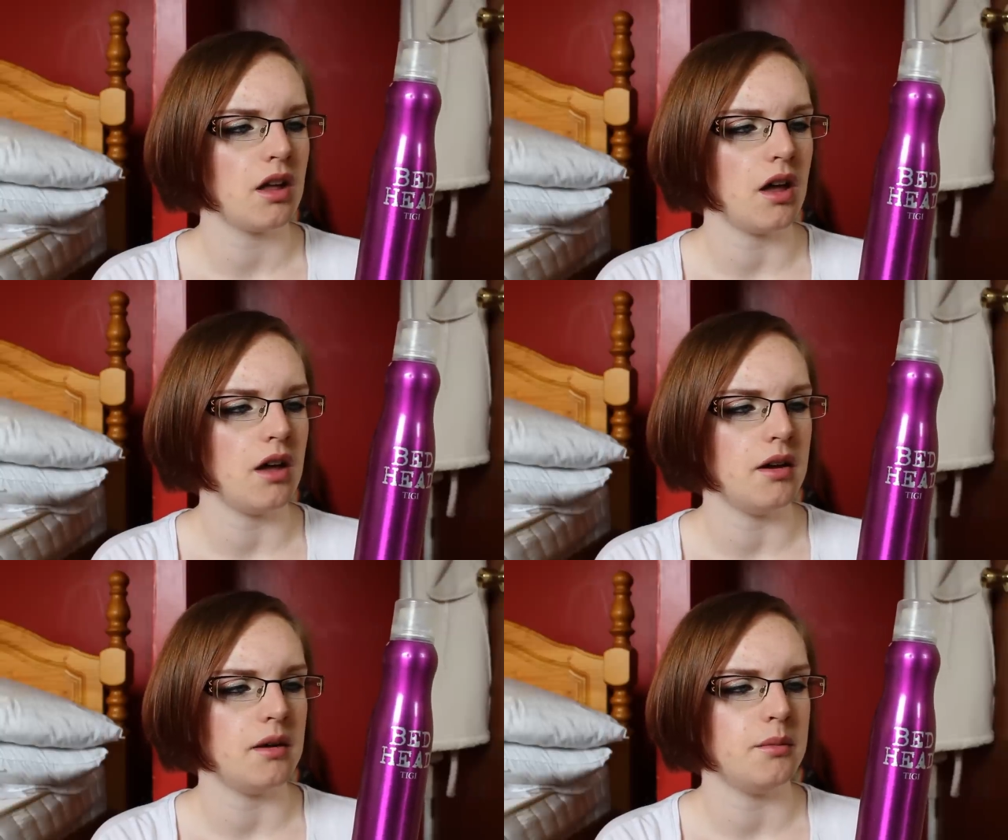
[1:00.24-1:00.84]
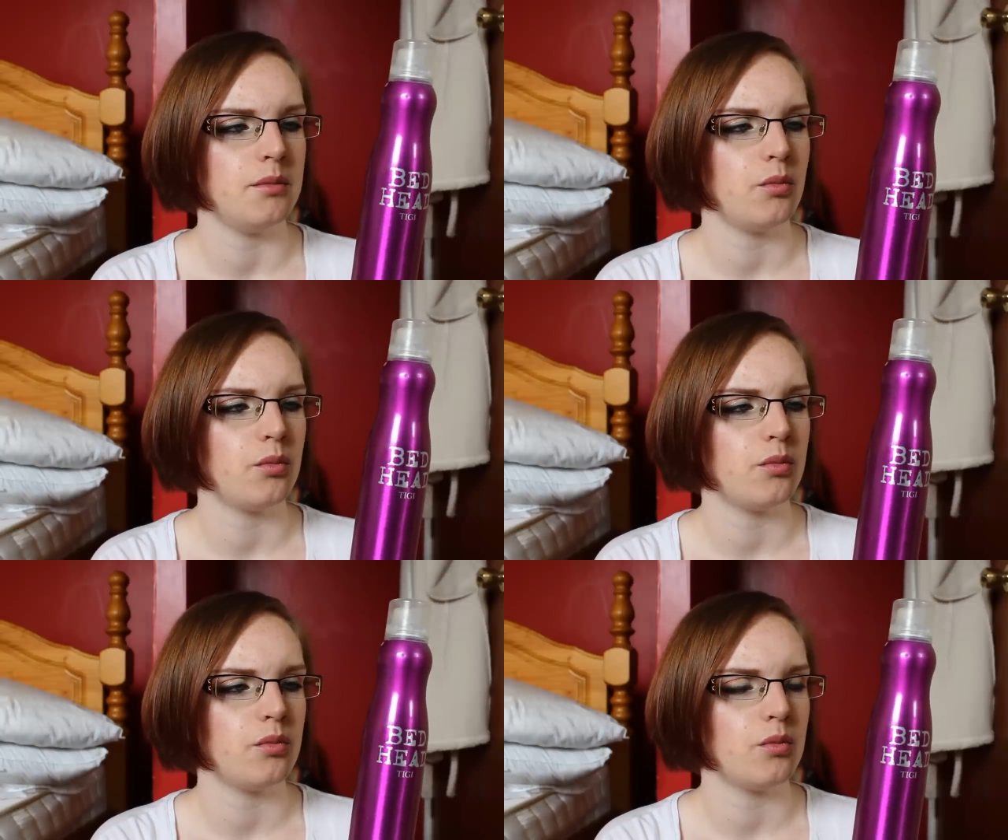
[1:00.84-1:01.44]
well,
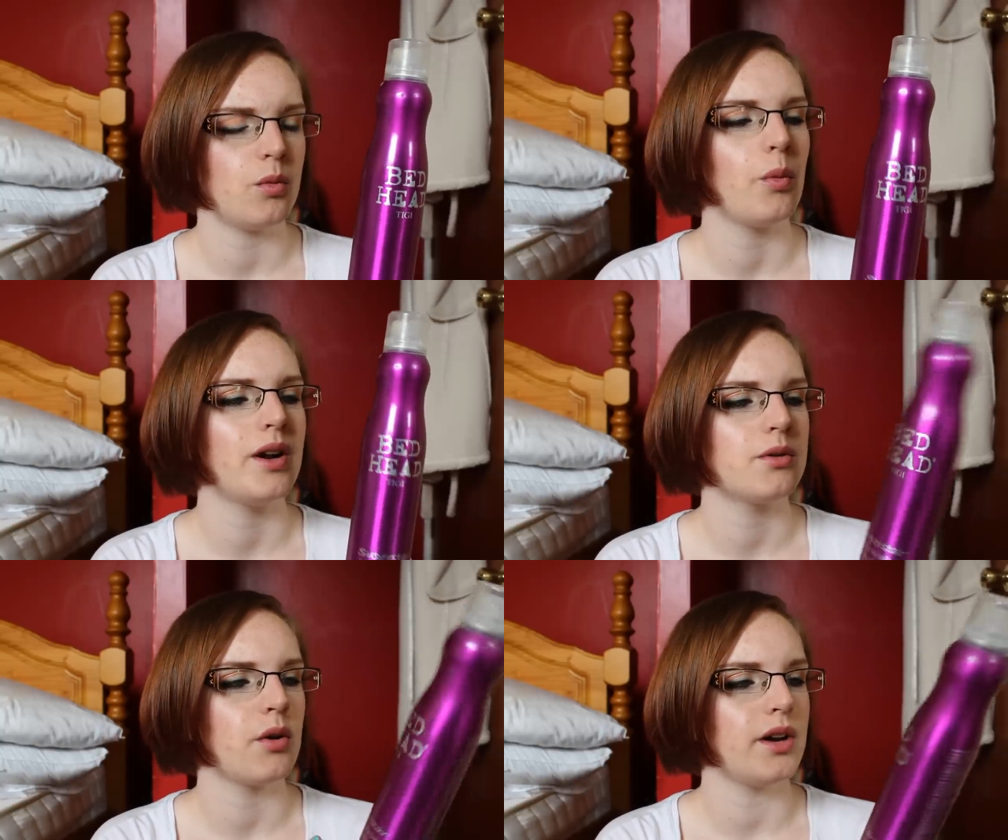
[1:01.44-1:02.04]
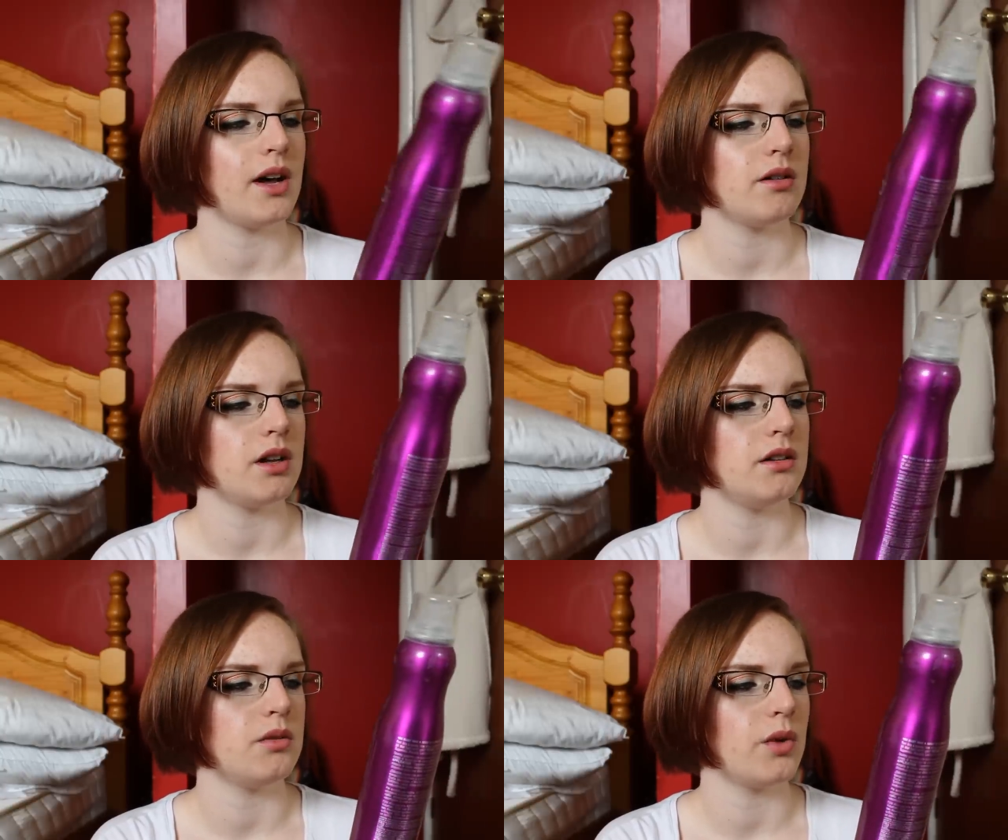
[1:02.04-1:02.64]
when I'm going out
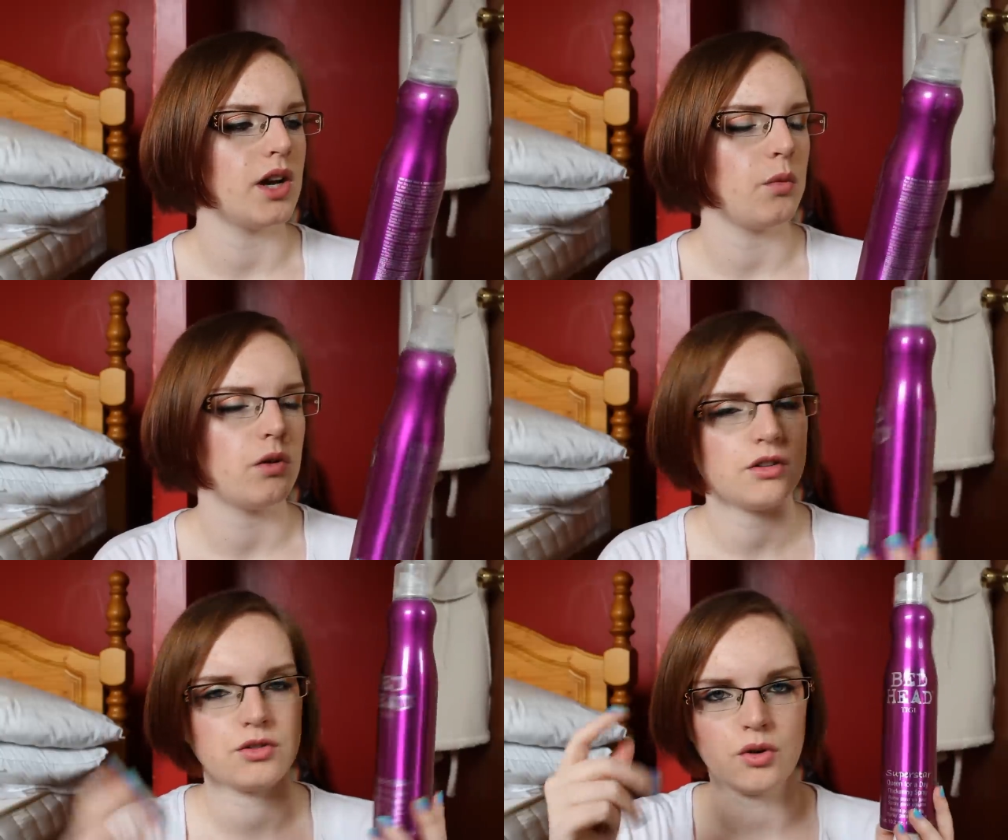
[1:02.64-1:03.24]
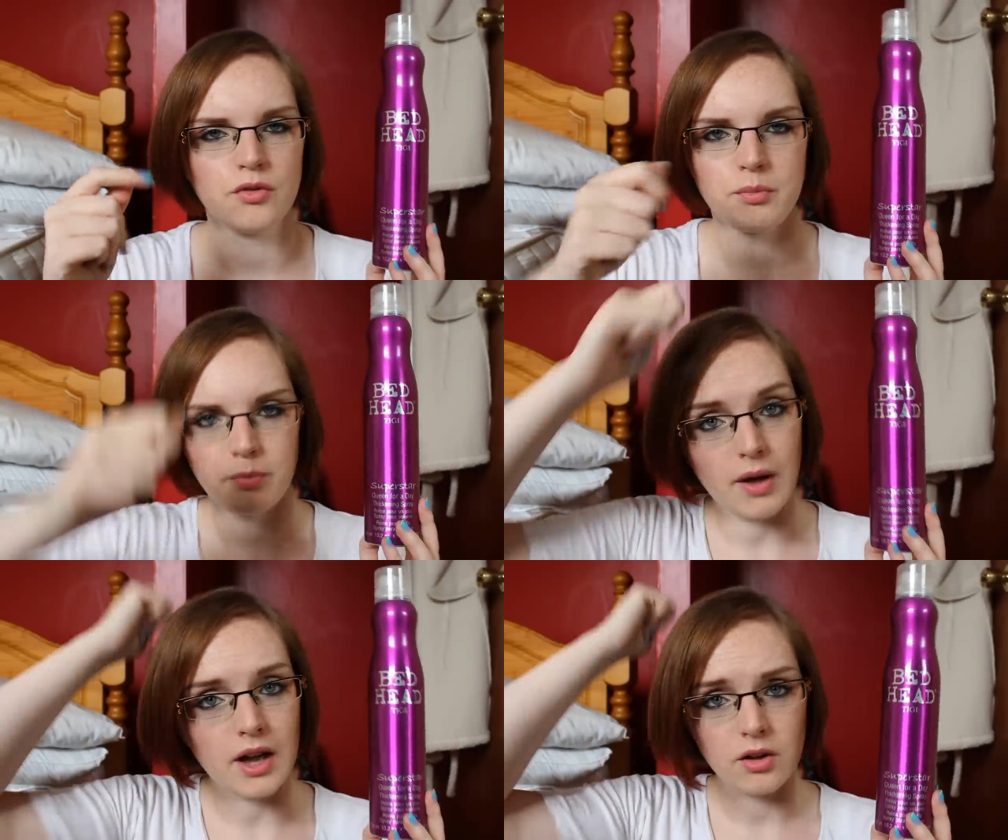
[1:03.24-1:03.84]
and when I want to sort of
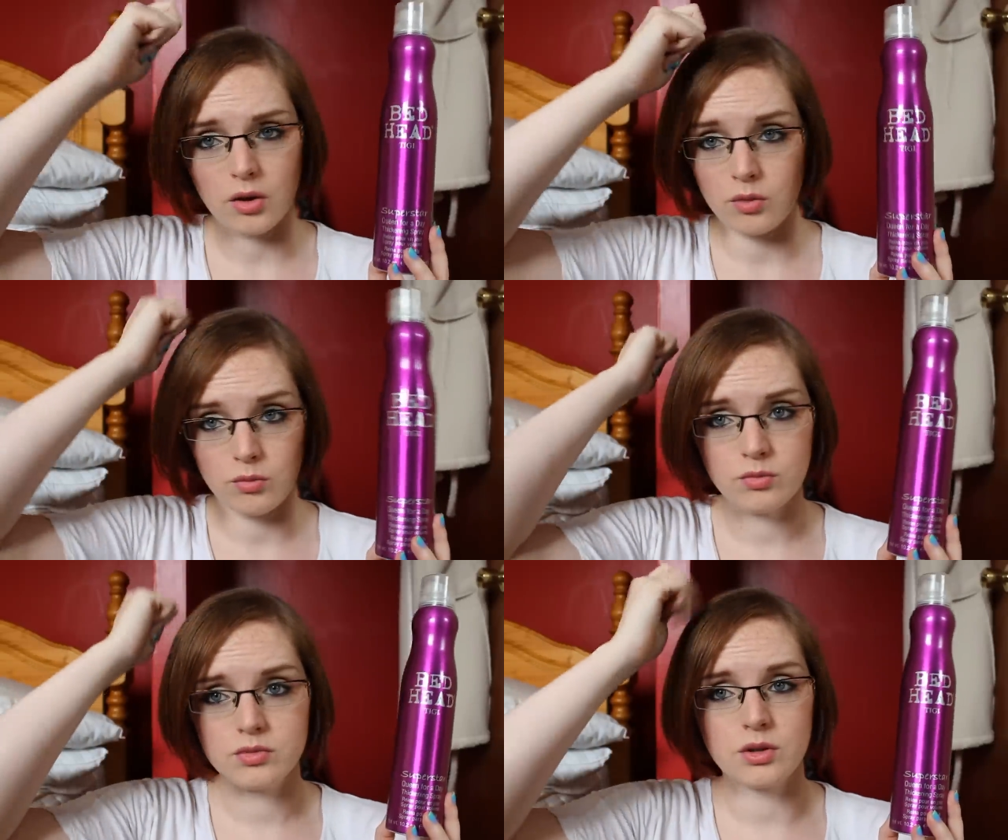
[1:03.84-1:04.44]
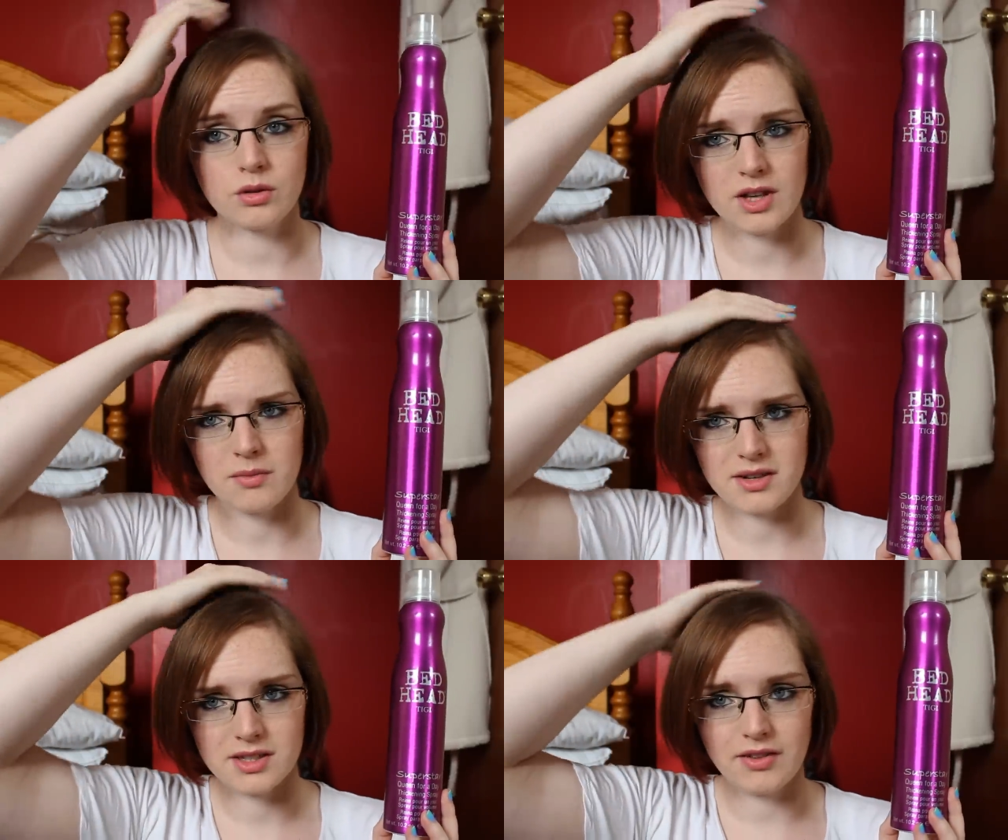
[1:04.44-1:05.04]
back comb, so give
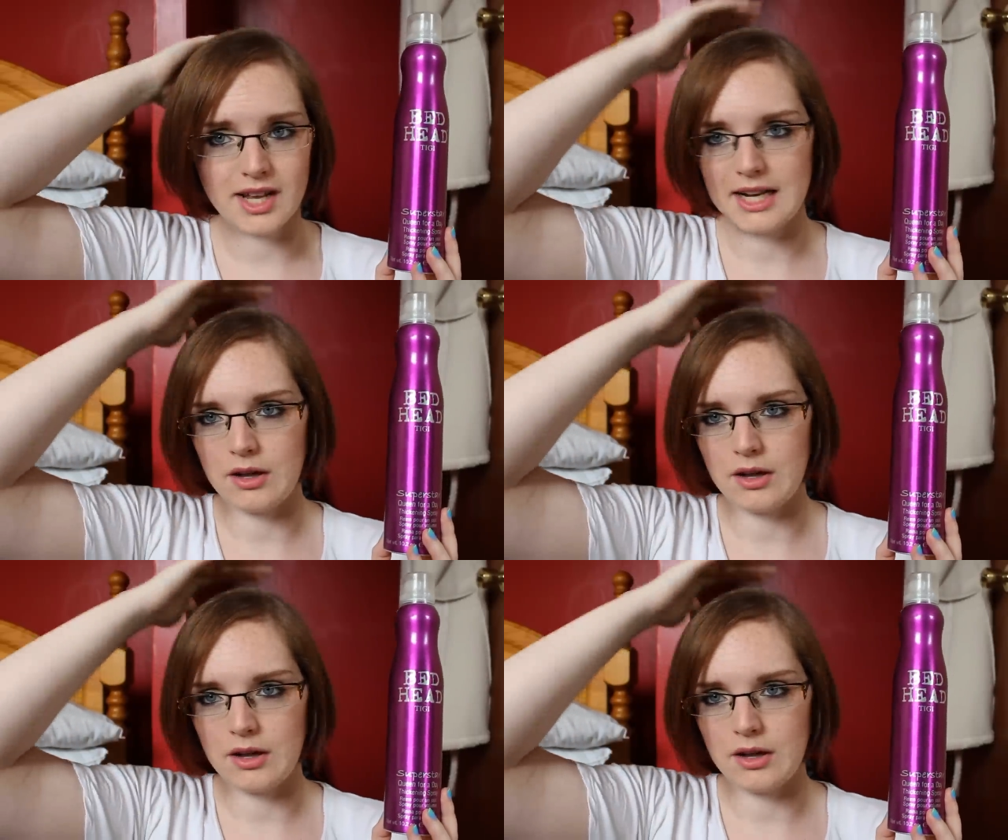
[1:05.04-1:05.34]
myself like a